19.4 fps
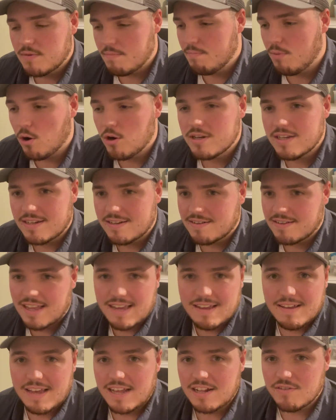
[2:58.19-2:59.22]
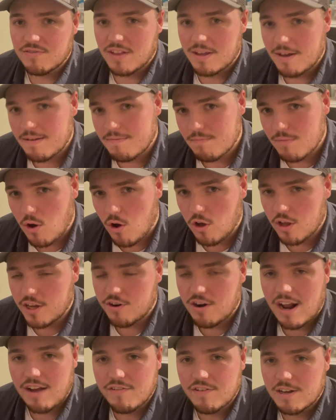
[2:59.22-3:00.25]
bodies, kind of like
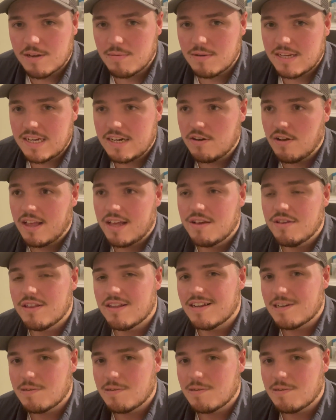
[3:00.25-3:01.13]
holographic material. Anything that's